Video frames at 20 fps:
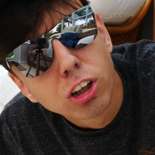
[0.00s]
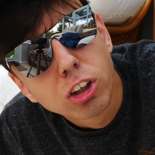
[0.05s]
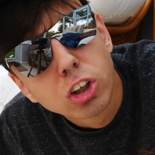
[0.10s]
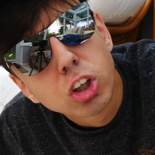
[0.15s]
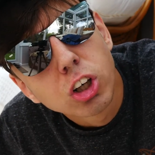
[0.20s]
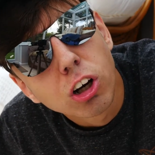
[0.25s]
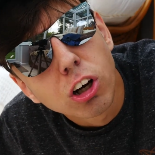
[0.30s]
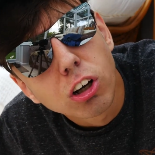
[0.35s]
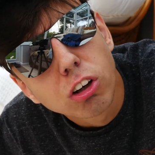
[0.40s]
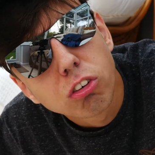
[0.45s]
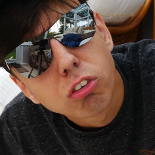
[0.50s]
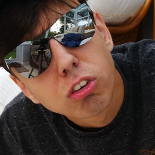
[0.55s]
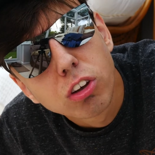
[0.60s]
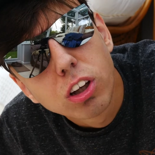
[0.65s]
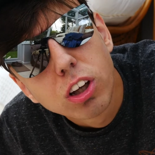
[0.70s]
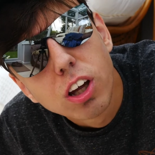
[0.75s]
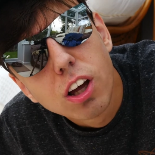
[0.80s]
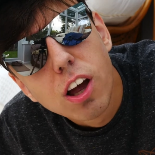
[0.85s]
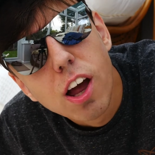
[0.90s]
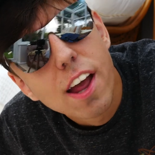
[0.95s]
Shot
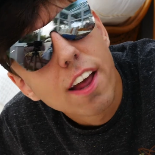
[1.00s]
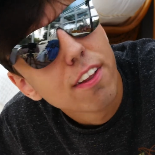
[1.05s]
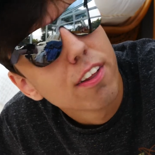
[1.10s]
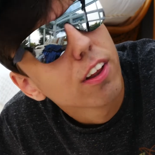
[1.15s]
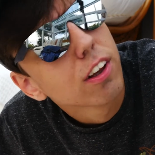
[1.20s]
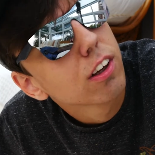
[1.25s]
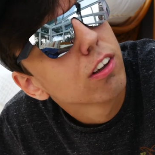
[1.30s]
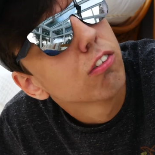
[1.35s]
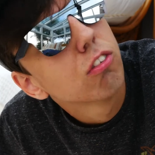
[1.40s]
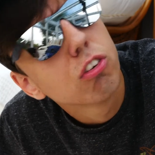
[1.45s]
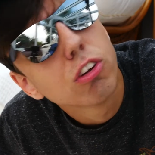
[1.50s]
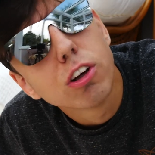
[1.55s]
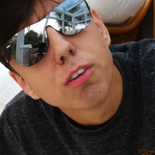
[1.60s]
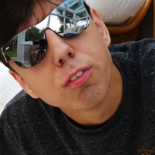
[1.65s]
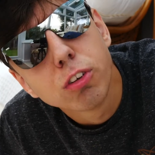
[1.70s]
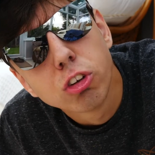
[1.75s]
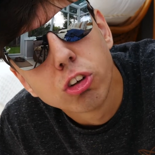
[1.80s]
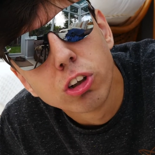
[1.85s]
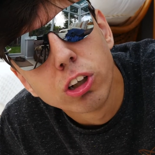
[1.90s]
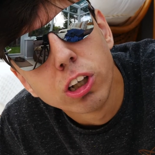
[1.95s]
in the
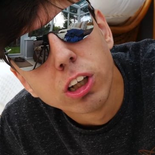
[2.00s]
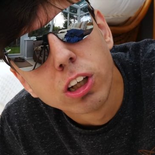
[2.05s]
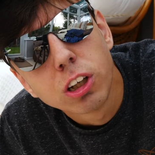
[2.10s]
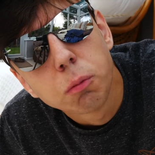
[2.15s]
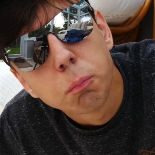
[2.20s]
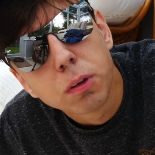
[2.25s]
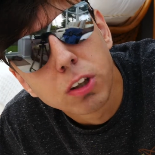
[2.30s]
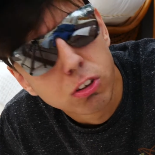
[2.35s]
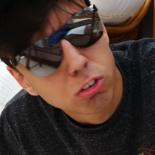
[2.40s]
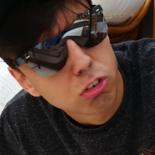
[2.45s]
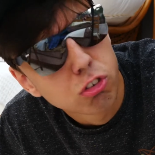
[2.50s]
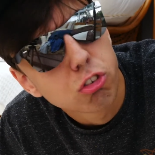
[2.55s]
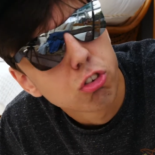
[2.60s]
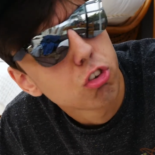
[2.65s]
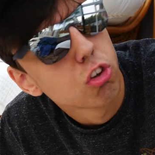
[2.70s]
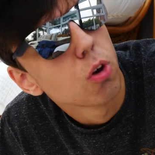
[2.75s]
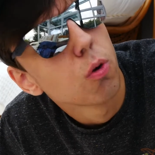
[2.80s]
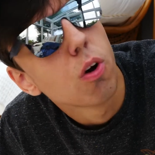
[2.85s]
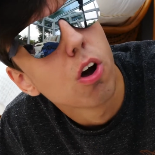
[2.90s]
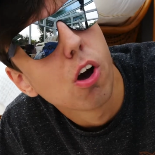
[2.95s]
conservatory because it's
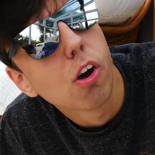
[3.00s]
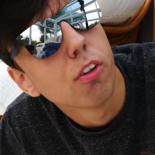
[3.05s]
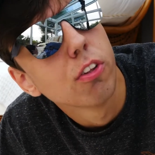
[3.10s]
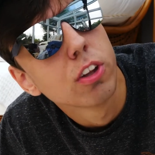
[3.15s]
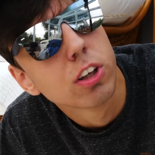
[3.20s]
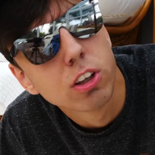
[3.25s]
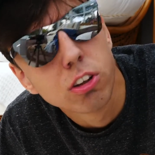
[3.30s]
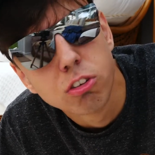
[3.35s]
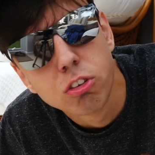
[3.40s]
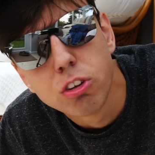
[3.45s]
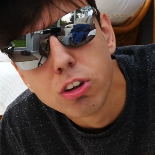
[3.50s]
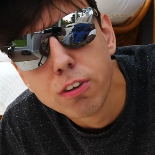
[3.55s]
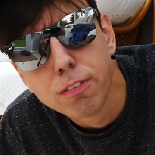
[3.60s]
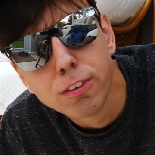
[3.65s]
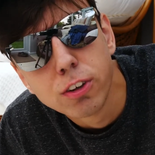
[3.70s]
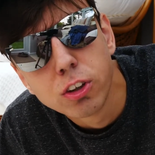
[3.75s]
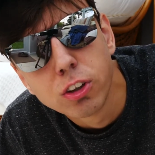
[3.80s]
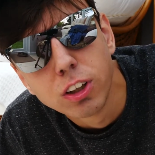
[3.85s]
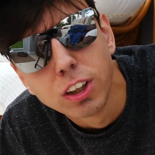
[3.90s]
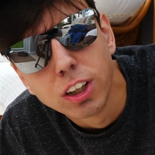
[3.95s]
so hot in the conservatory